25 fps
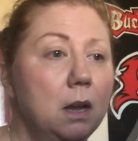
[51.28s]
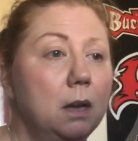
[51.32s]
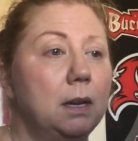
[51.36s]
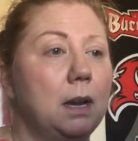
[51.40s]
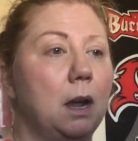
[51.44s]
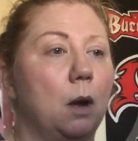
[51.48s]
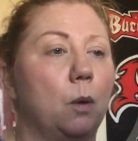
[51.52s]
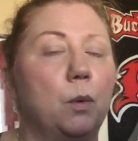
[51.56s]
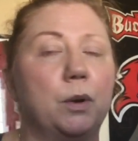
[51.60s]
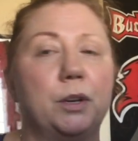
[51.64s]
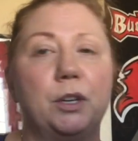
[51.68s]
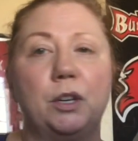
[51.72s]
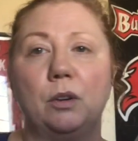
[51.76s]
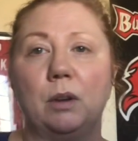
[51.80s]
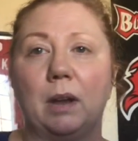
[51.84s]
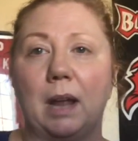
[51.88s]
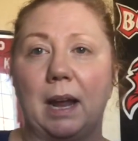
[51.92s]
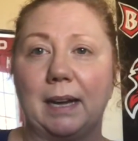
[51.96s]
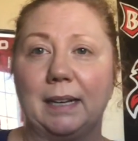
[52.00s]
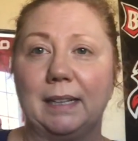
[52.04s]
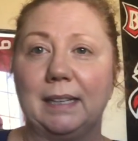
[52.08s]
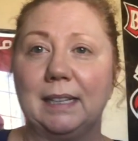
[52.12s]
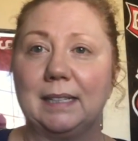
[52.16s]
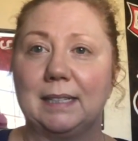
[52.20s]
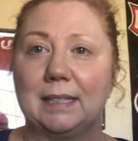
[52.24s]
Now when you
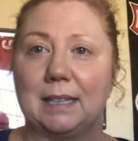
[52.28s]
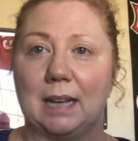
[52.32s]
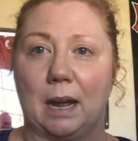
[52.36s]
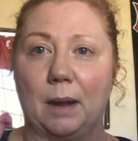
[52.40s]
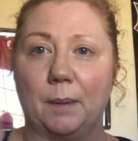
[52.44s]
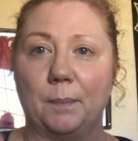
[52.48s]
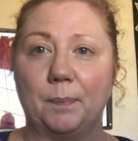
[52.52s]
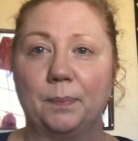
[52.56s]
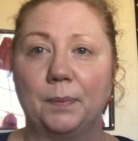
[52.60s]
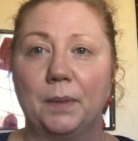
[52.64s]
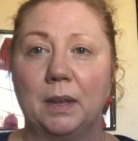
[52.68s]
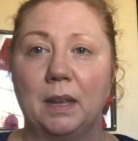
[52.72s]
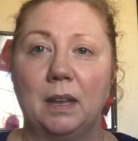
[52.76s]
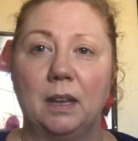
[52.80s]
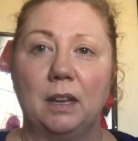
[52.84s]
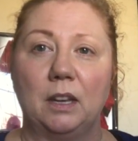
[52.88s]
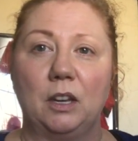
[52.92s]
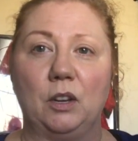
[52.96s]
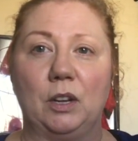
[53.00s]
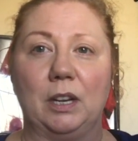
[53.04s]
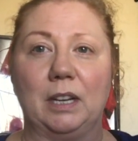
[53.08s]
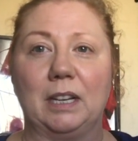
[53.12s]
line this up, you